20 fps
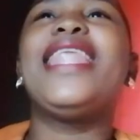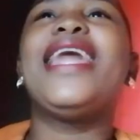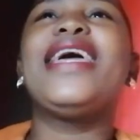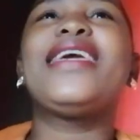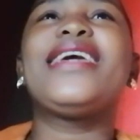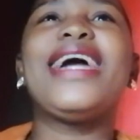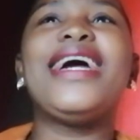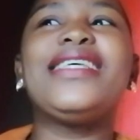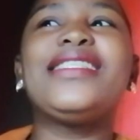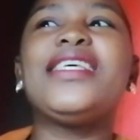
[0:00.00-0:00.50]

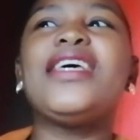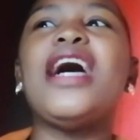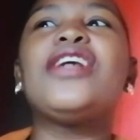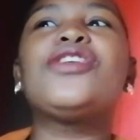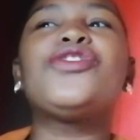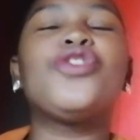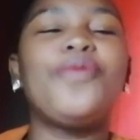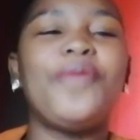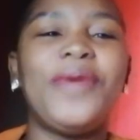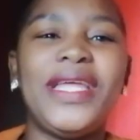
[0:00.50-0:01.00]
Like, guys, there
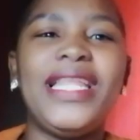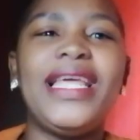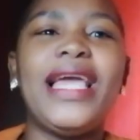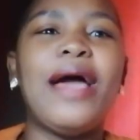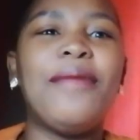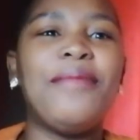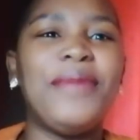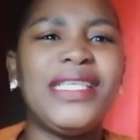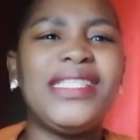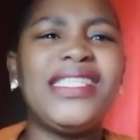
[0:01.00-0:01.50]
are so many
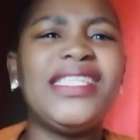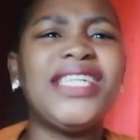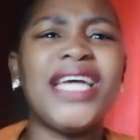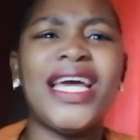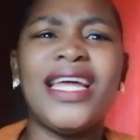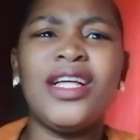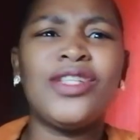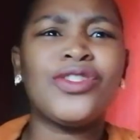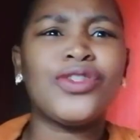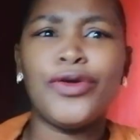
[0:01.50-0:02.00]
amazing
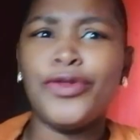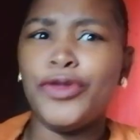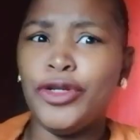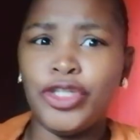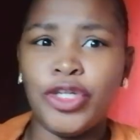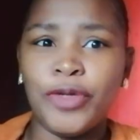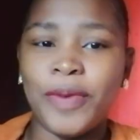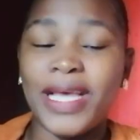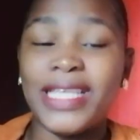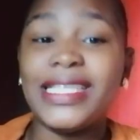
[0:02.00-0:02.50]
channels on
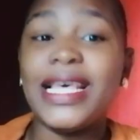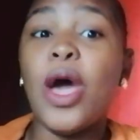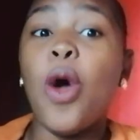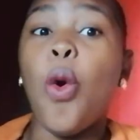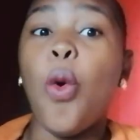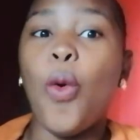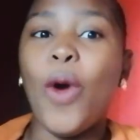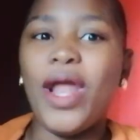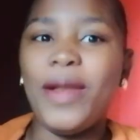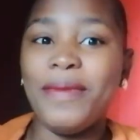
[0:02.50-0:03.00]
YouTube. As
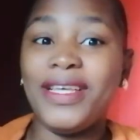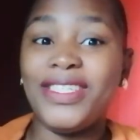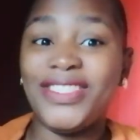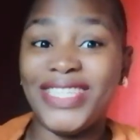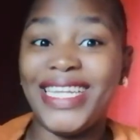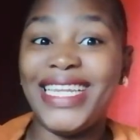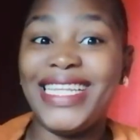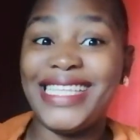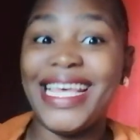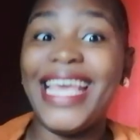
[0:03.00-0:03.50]
one
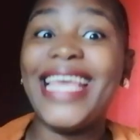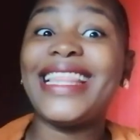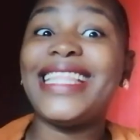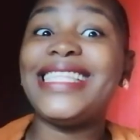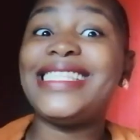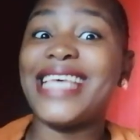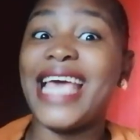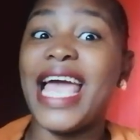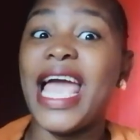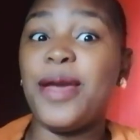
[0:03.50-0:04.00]
must really take
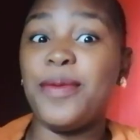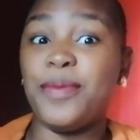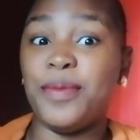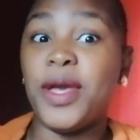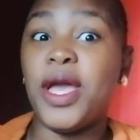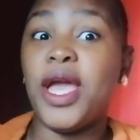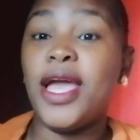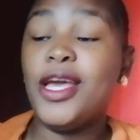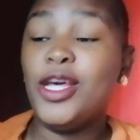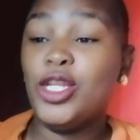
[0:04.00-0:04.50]
the
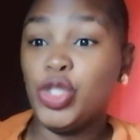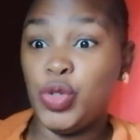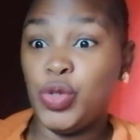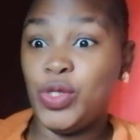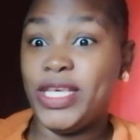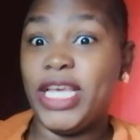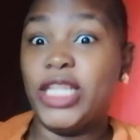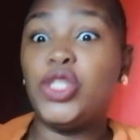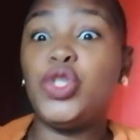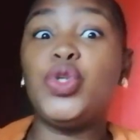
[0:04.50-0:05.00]
time
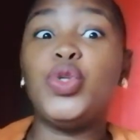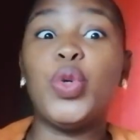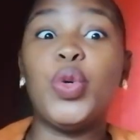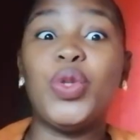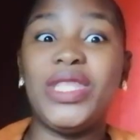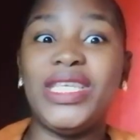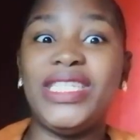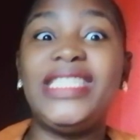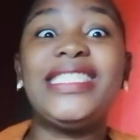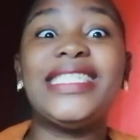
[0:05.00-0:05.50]
to get to
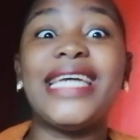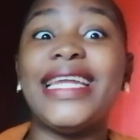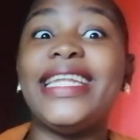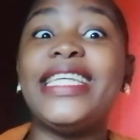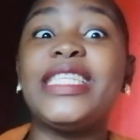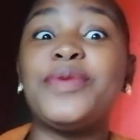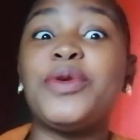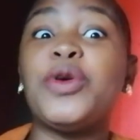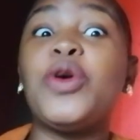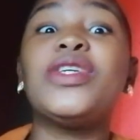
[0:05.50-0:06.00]
know these
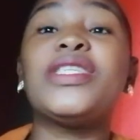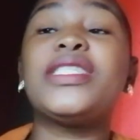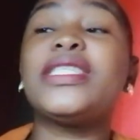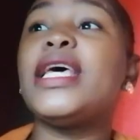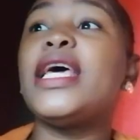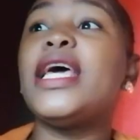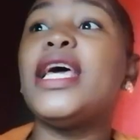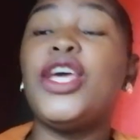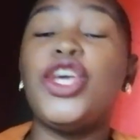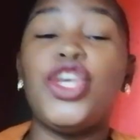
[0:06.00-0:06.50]
channels,
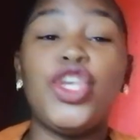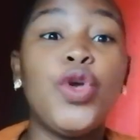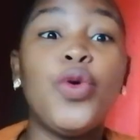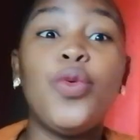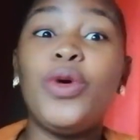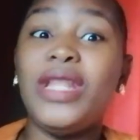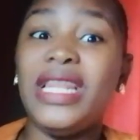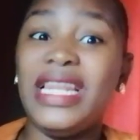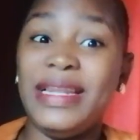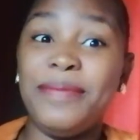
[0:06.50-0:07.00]
because
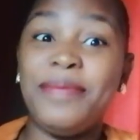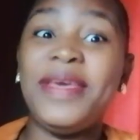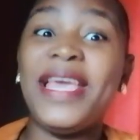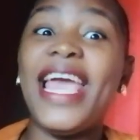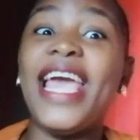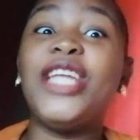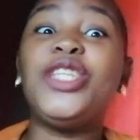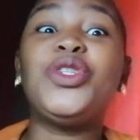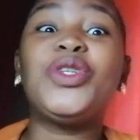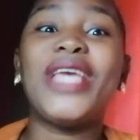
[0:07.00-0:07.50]
you will
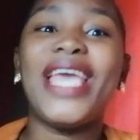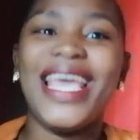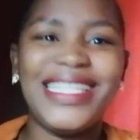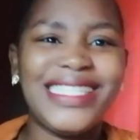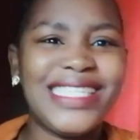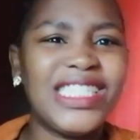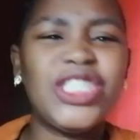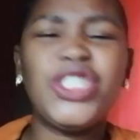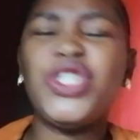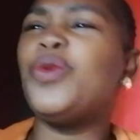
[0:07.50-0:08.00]
be
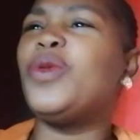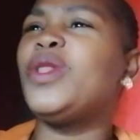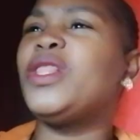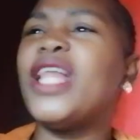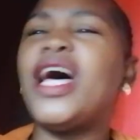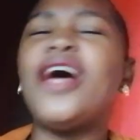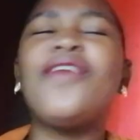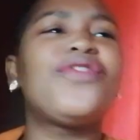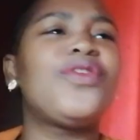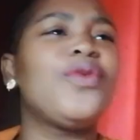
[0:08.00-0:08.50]
educated, you
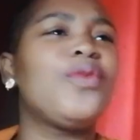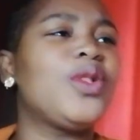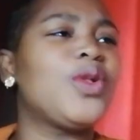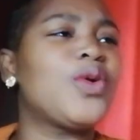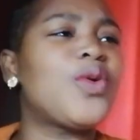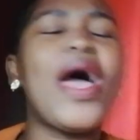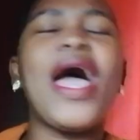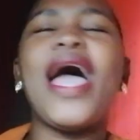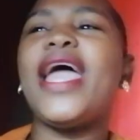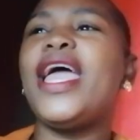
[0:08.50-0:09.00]
will laugh, you
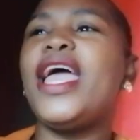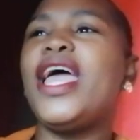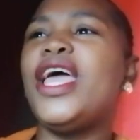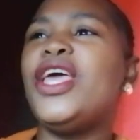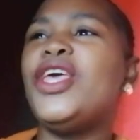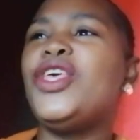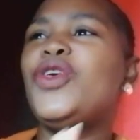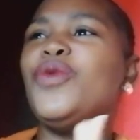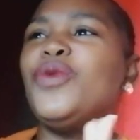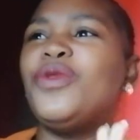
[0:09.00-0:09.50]
will cry,
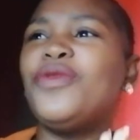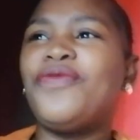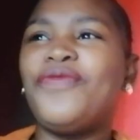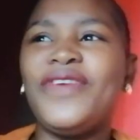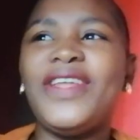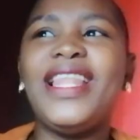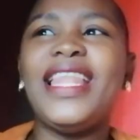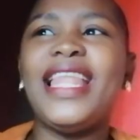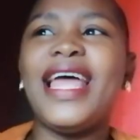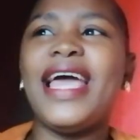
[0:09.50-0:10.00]
you will
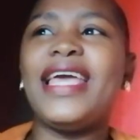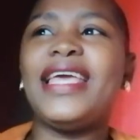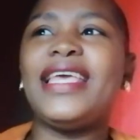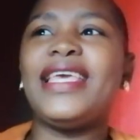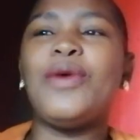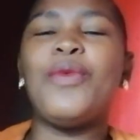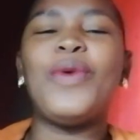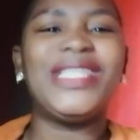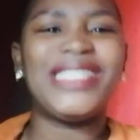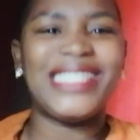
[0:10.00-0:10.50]
feel
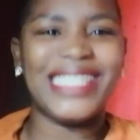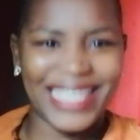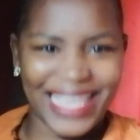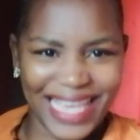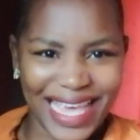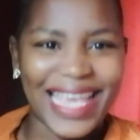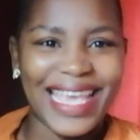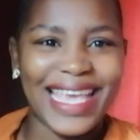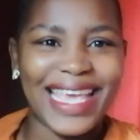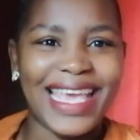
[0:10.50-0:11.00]
like
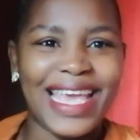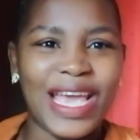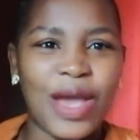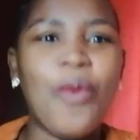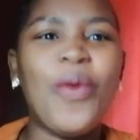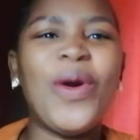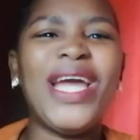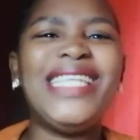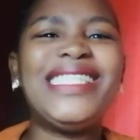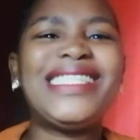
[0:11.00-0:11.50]

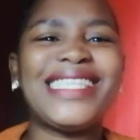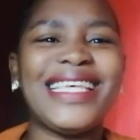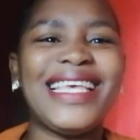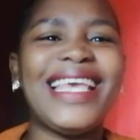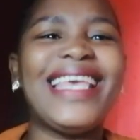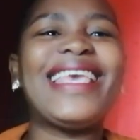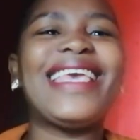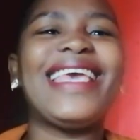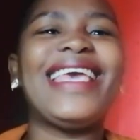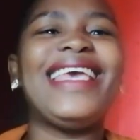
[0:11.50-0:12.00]

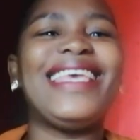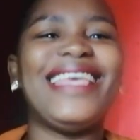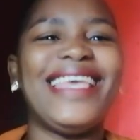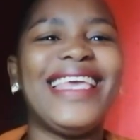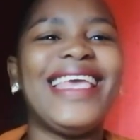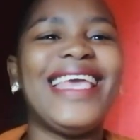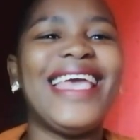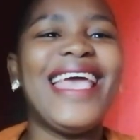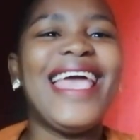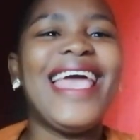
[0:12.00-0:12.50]
waiting
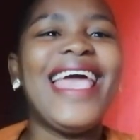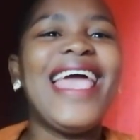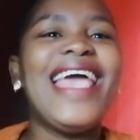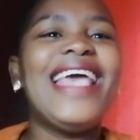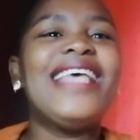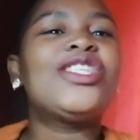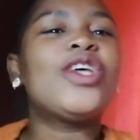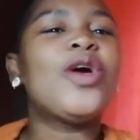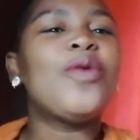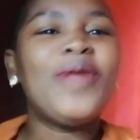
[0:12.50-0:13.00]
king.
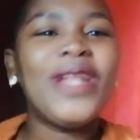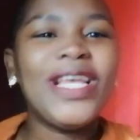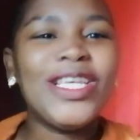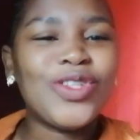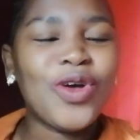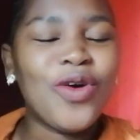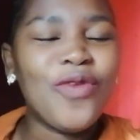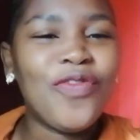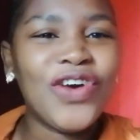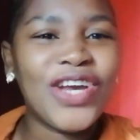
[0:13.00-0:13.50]
So
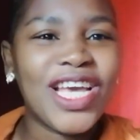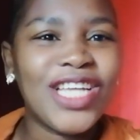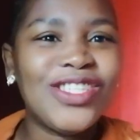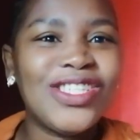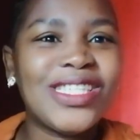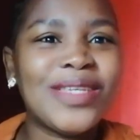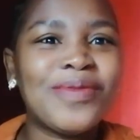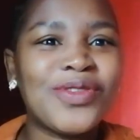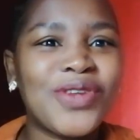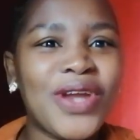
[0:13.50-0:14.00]
please don't forget
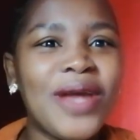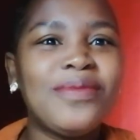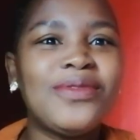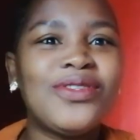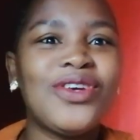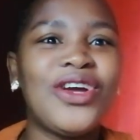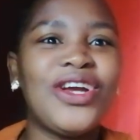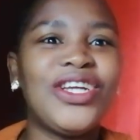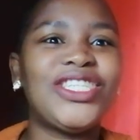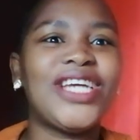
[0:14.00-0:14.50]
to subscribe
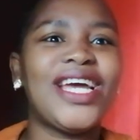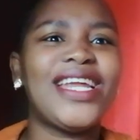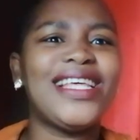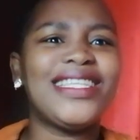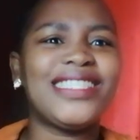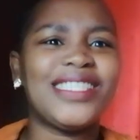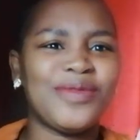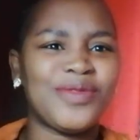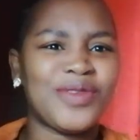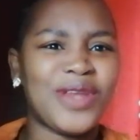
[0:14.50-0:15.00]
to her
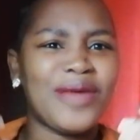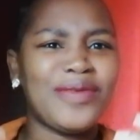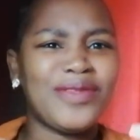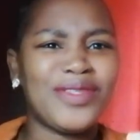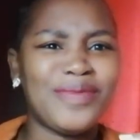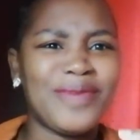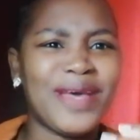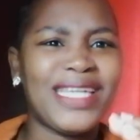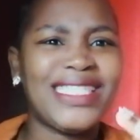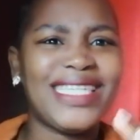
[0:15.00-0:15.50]
channel, subscribe
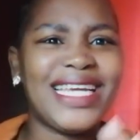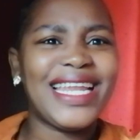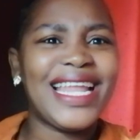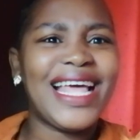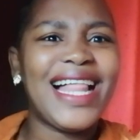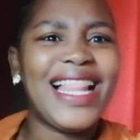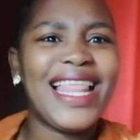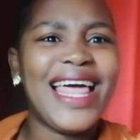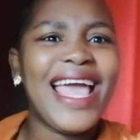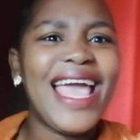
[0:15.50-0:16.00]
to
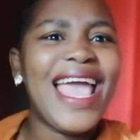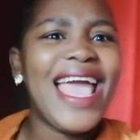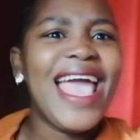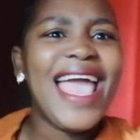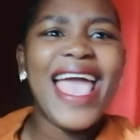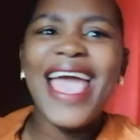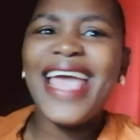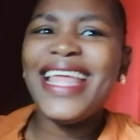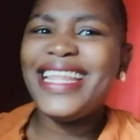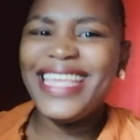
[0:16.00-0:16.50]
channel.
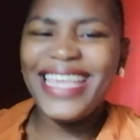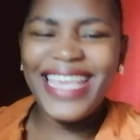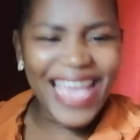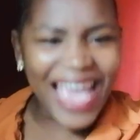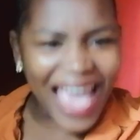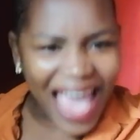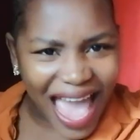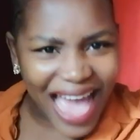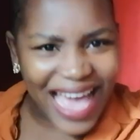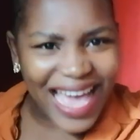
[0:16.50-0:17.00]
And
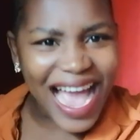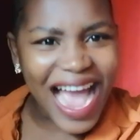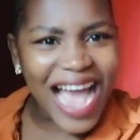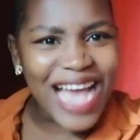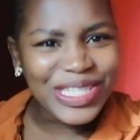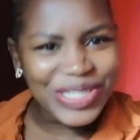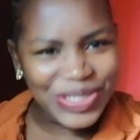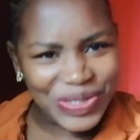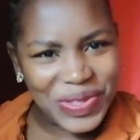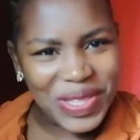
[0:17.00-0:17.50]
yeah,
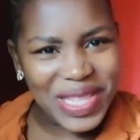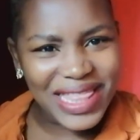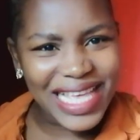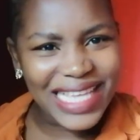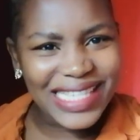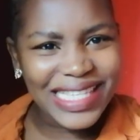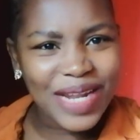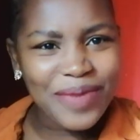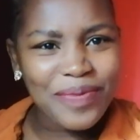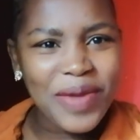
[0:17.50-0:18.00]
guys, do the
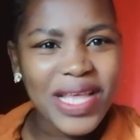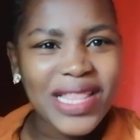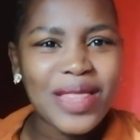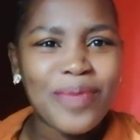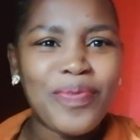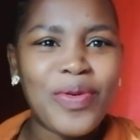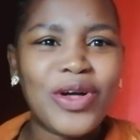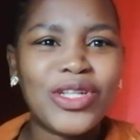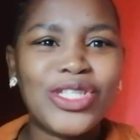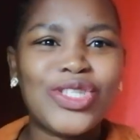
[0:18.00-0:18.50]
things that make
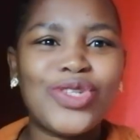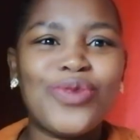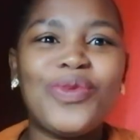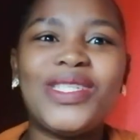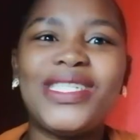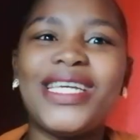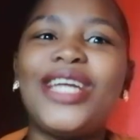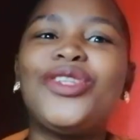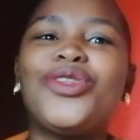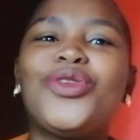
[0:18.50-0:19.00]
the pots to
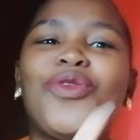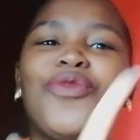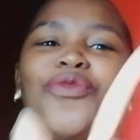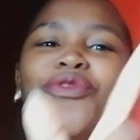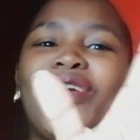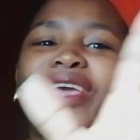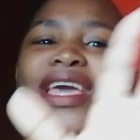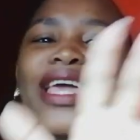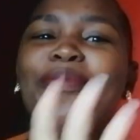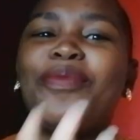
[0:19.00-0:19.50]
be done. Don't
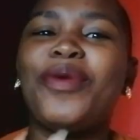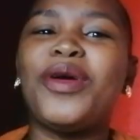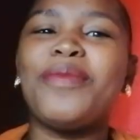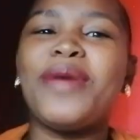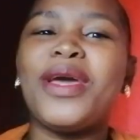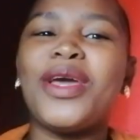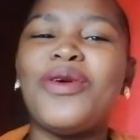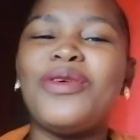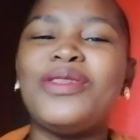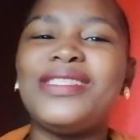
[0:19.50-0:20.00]
forget about
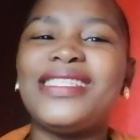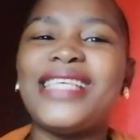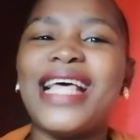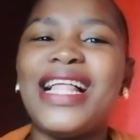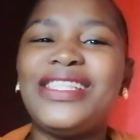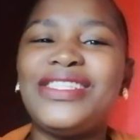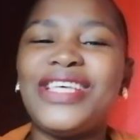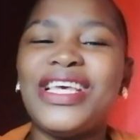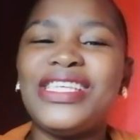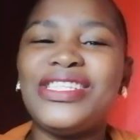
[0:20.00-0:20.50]
my
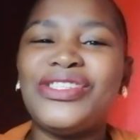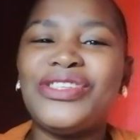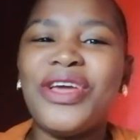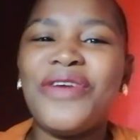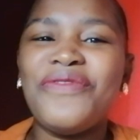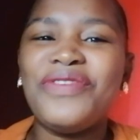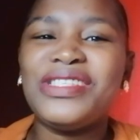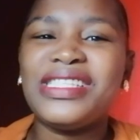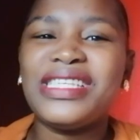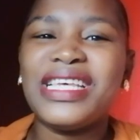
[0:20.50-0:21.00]
consulting
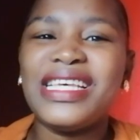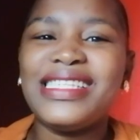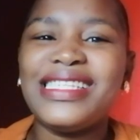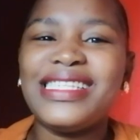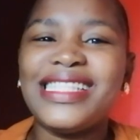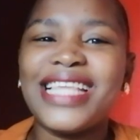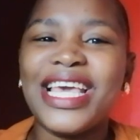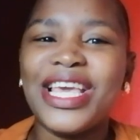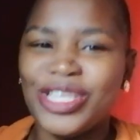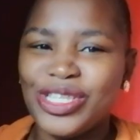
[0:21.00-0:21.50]

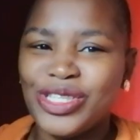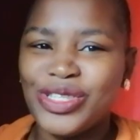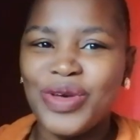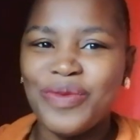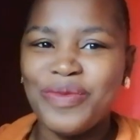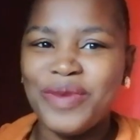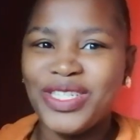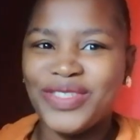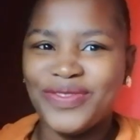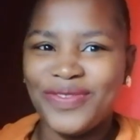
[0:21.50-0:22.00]
services. Thank you
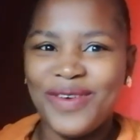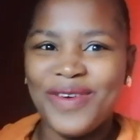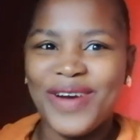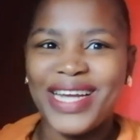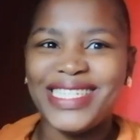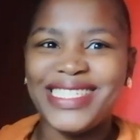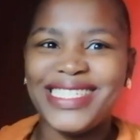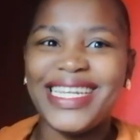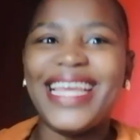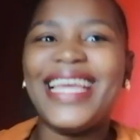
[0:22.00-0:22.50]
so much for
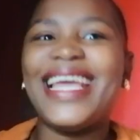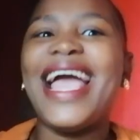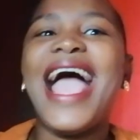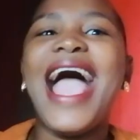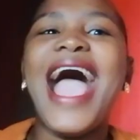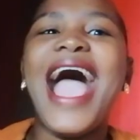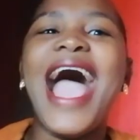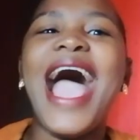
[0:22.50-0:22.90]
watching.